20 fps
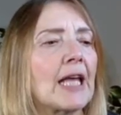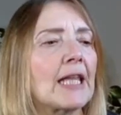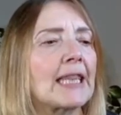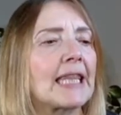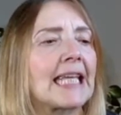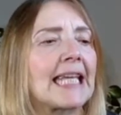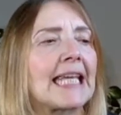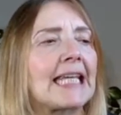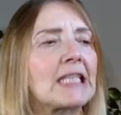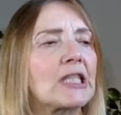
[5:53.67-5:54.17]

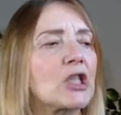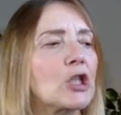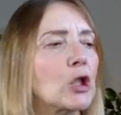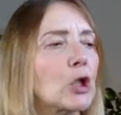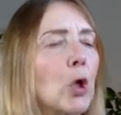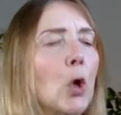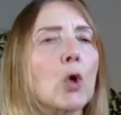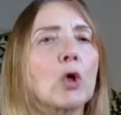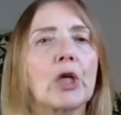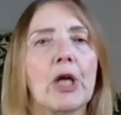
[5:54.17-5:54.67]
that he's
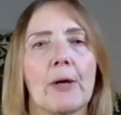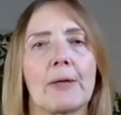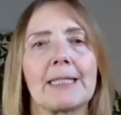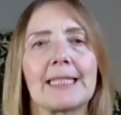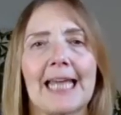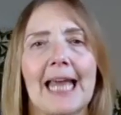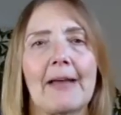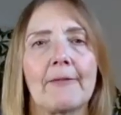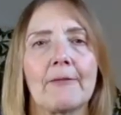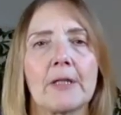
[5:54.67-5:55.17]
not going to
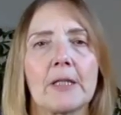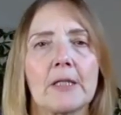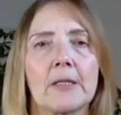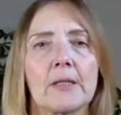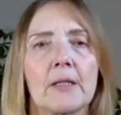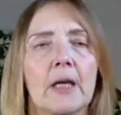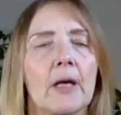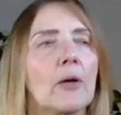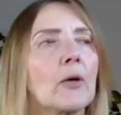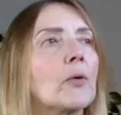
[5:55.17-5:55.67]
have these
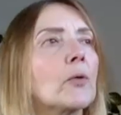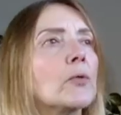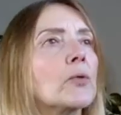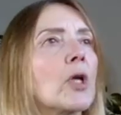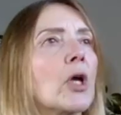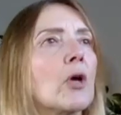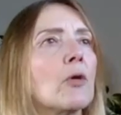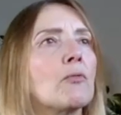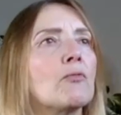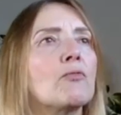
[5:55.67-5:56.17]
girls
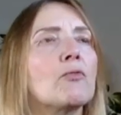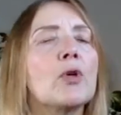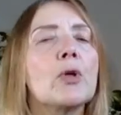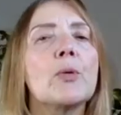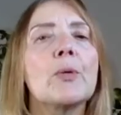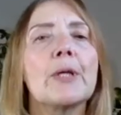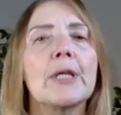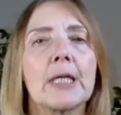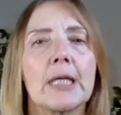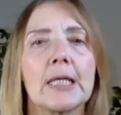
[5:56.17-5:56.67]

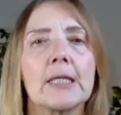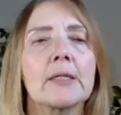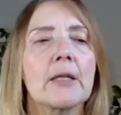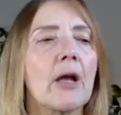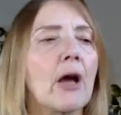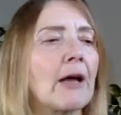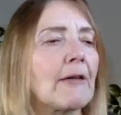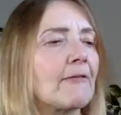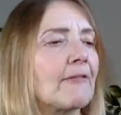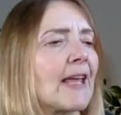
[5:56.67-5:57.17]
ruin his life.